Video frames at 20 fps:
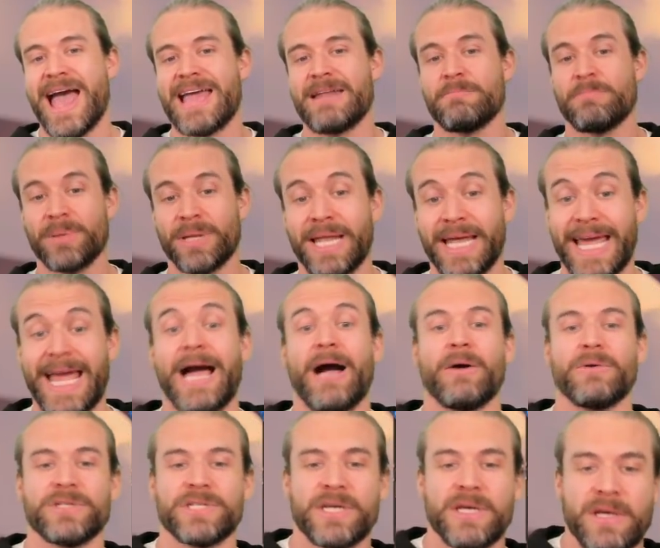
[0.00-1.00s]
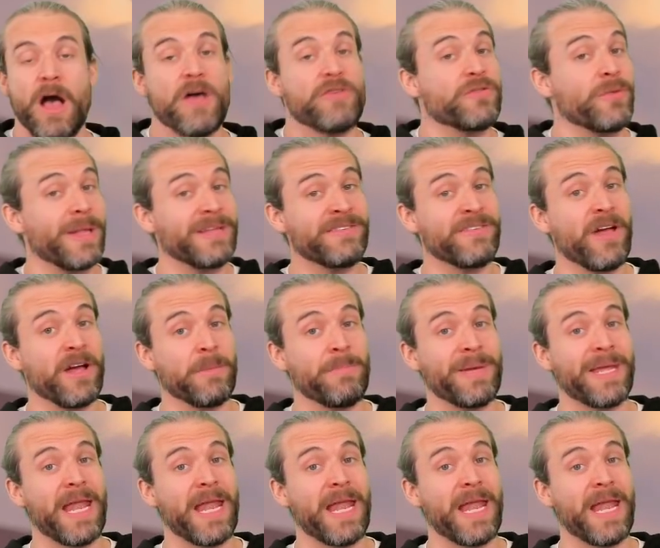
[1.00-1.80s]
and play out. So let's talk a bit